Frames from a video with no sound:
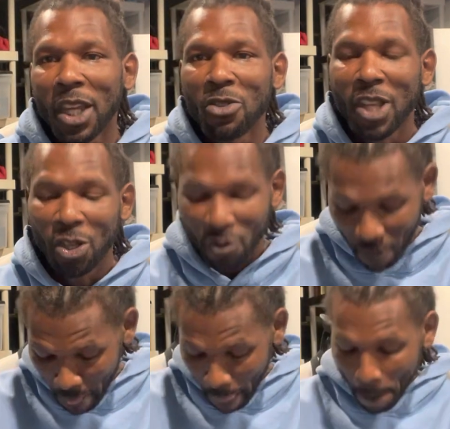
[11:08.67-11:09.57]
But
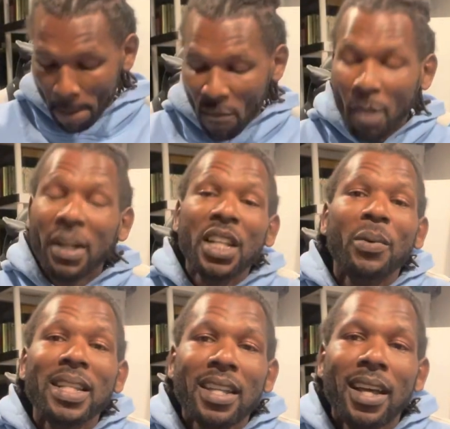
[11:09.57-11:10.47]

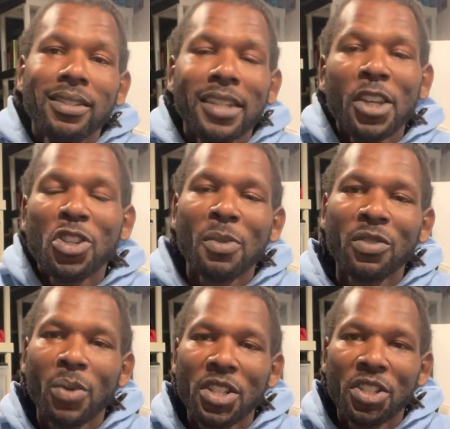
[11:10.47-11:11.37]
anyways, guys, thank you so much
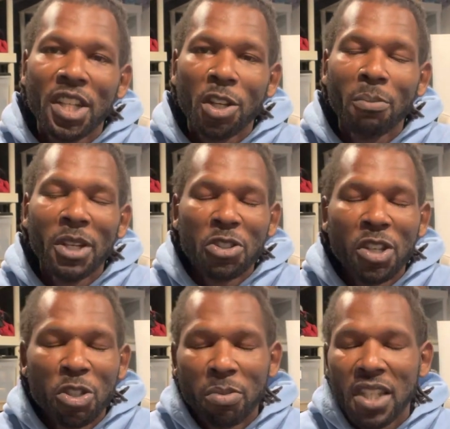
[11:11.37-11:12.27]
for watching the channel. Make sure
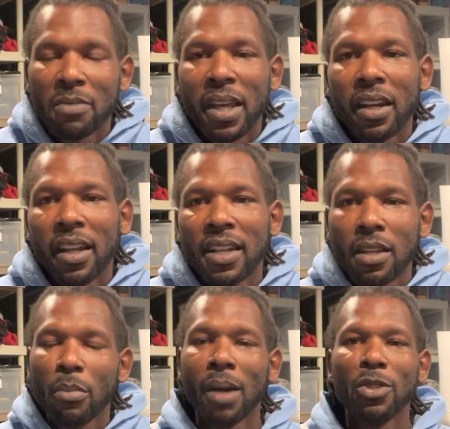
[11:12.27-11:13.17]
that you bless somebody today, because I
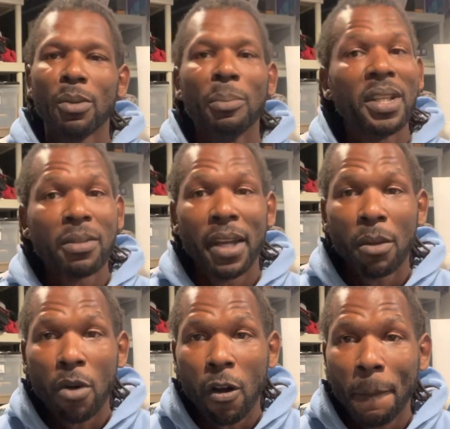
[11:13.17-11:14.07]
promise you I'm gonna bless somebody
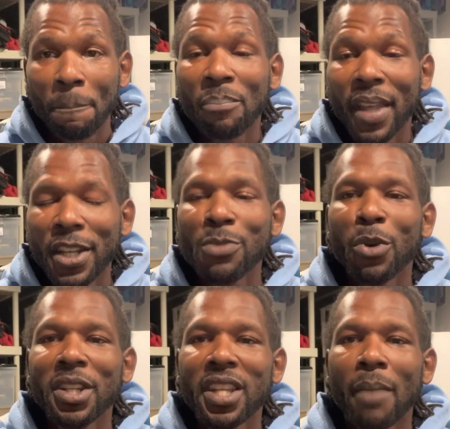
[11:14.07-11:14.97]
tomorrow. At this
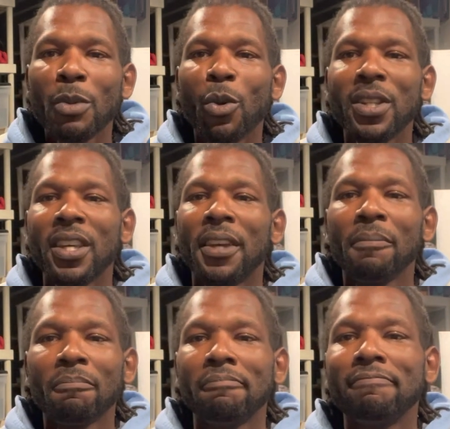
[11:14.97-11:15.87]
point in time, your boy Tay,
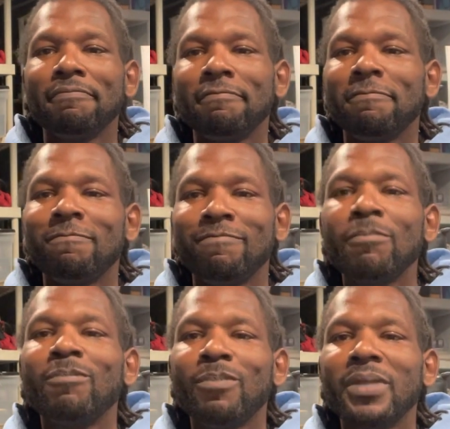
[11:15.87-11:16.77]

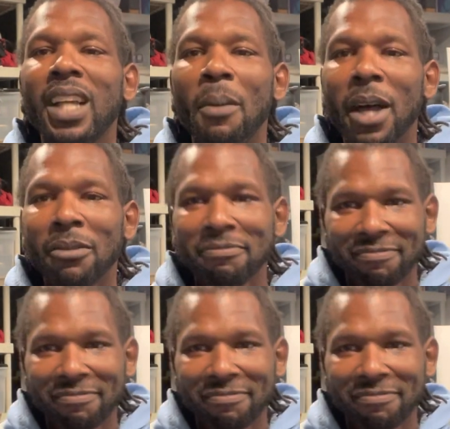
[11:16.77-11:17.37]
I'm out.